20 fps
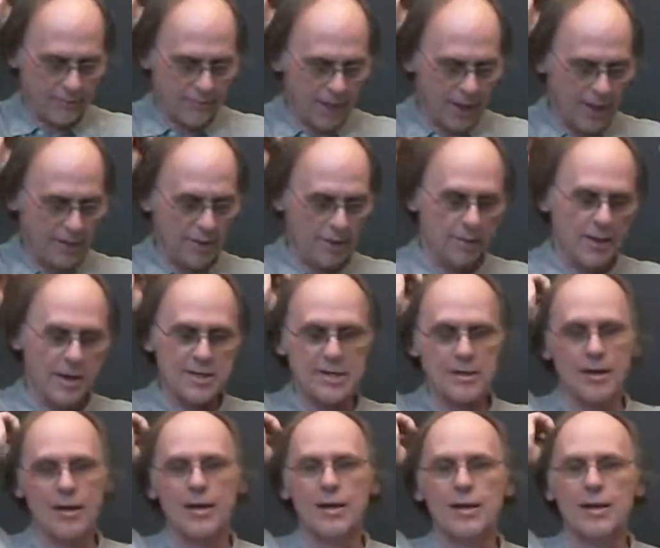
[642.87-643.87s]
anyway, because
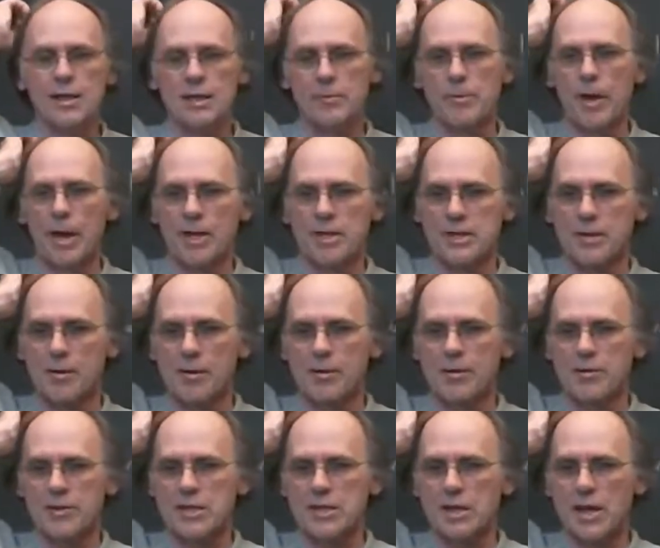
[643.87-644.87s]
to be honest,
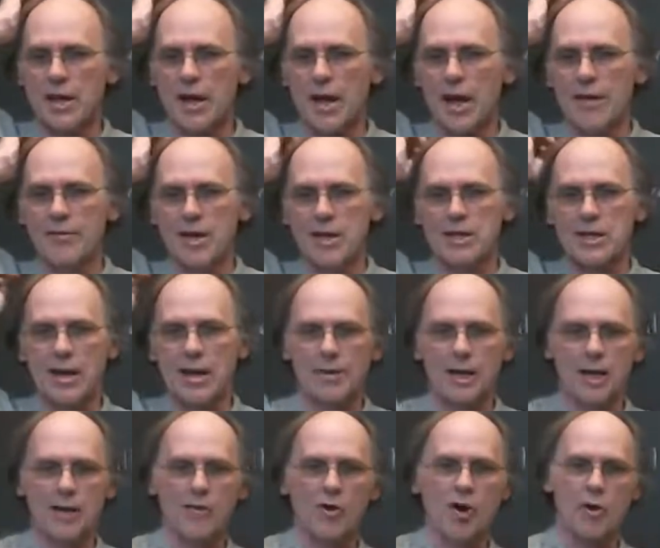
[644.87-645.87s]
just I haven't had time to
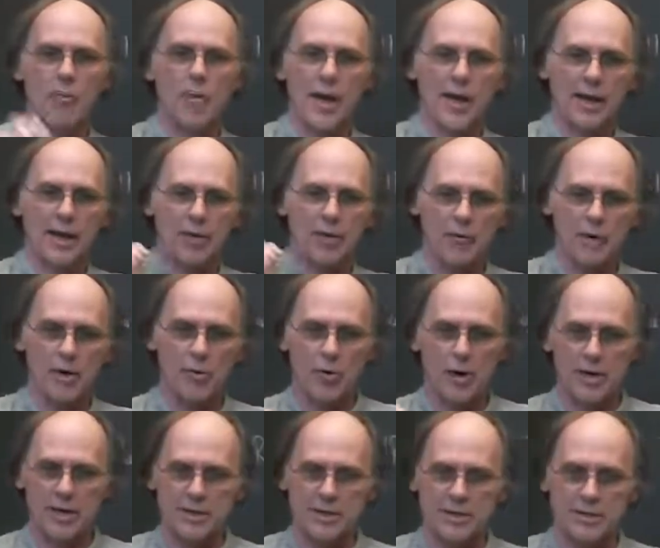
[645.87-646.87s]
kind of go back and
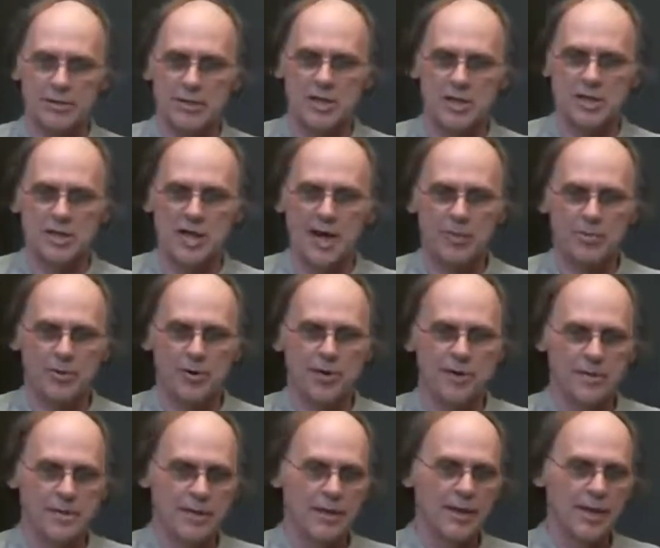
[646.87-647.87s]
rewrite some of these
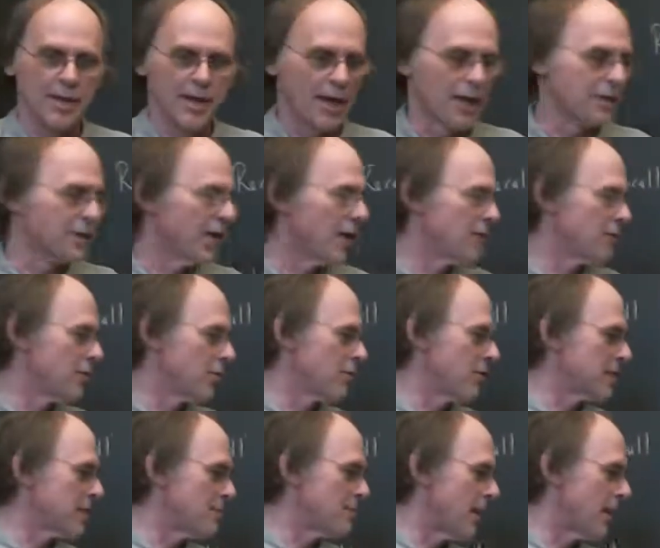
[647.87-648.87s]
chapters and do
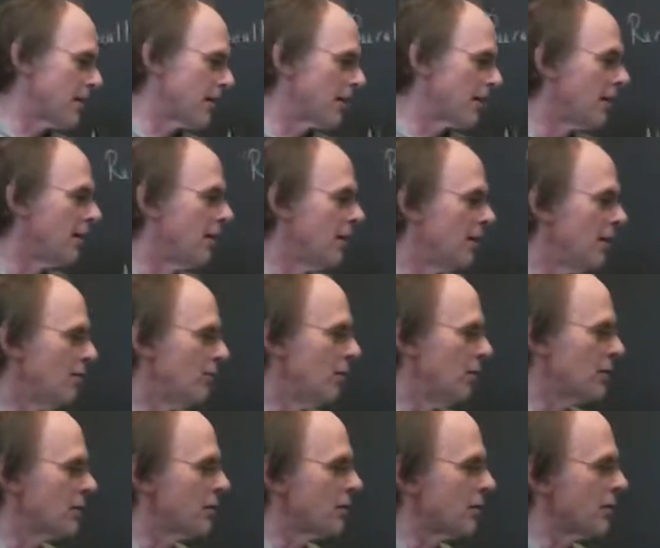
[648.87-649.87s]
this better.
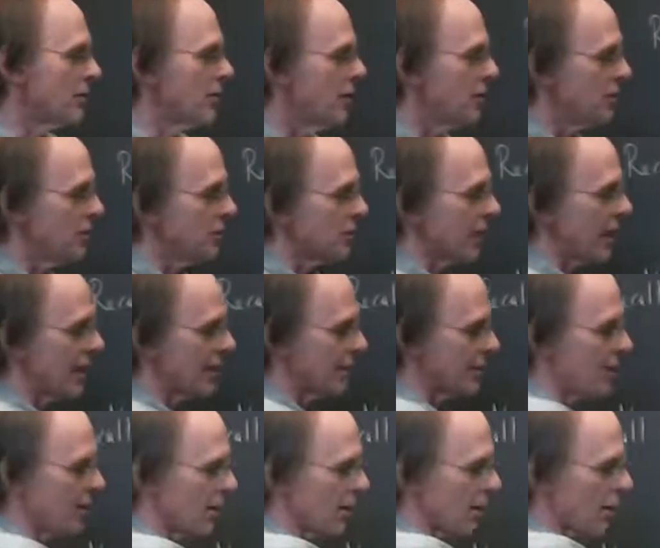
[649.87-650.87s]
But you can
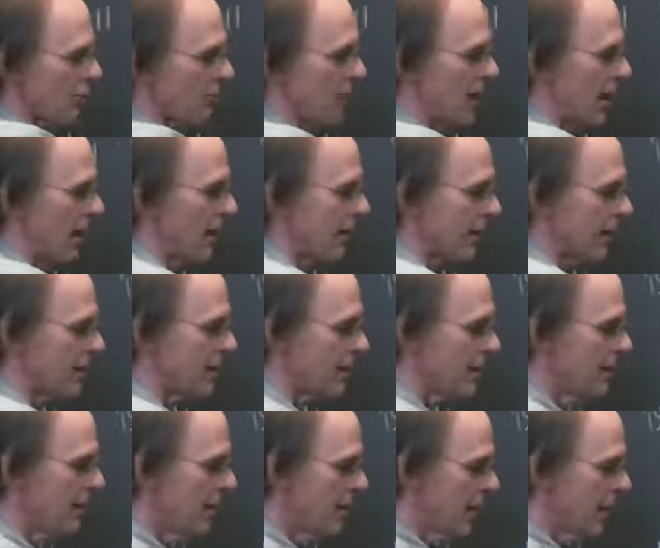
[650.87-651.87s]
go back, and
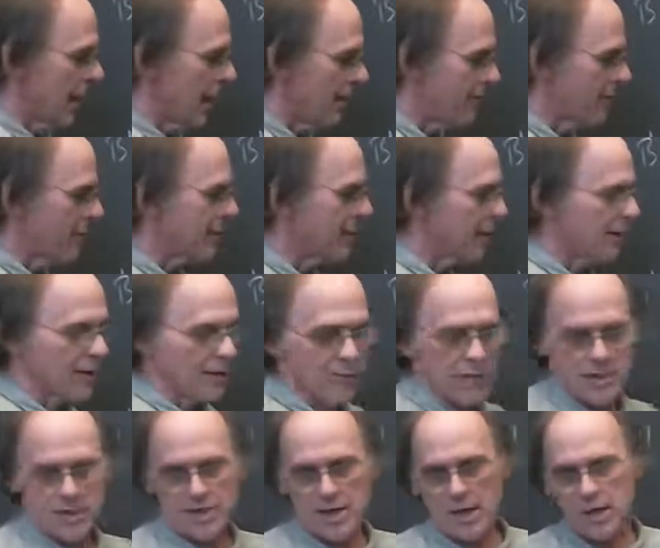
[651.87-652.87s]
everything that we
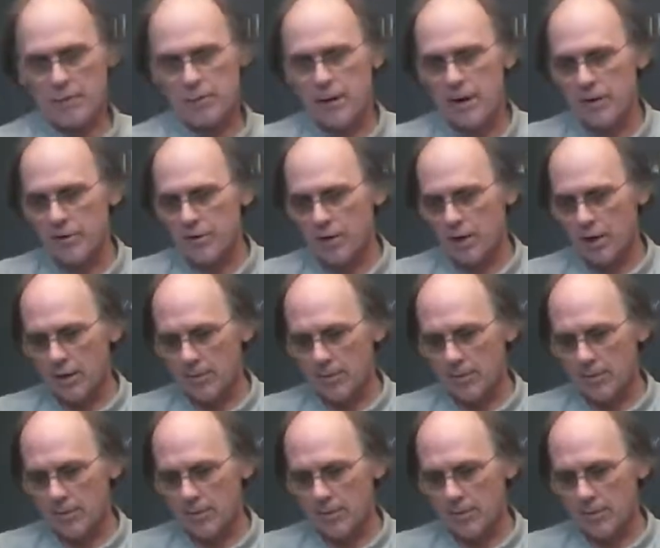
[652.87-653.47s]
said about